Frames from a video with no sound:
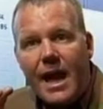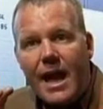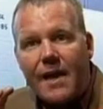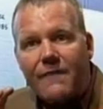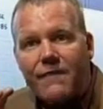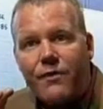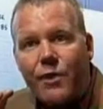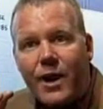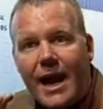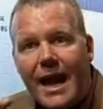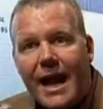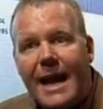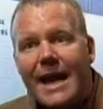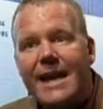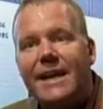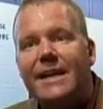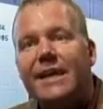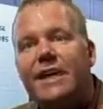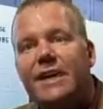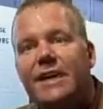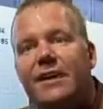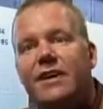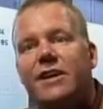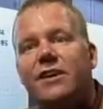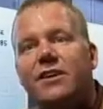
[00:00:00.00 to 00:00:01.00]
For eighty
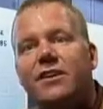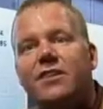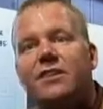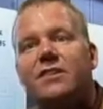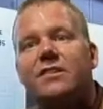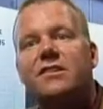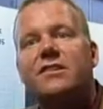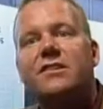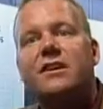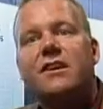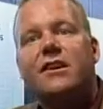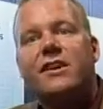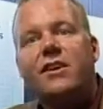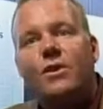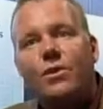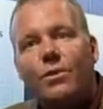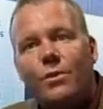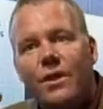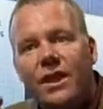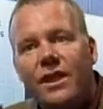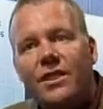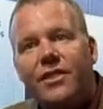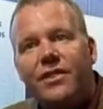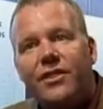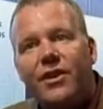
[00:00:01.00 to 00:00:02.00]
years,
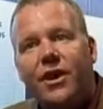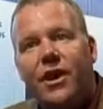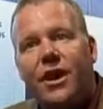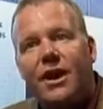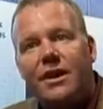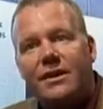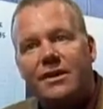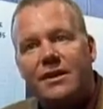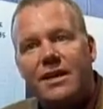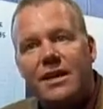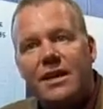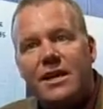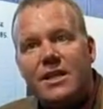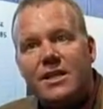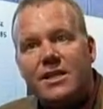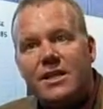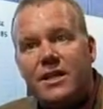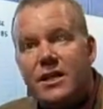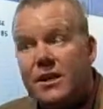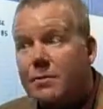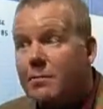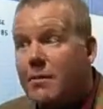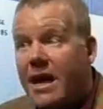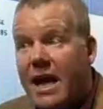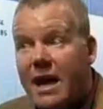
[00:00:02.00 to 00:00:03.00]
we thought
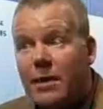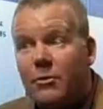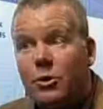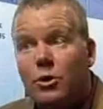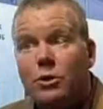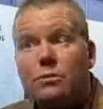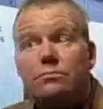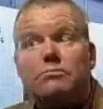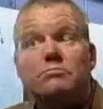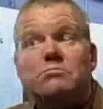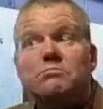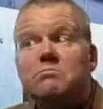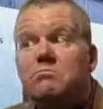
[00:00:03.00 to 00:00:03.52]
that a mammal,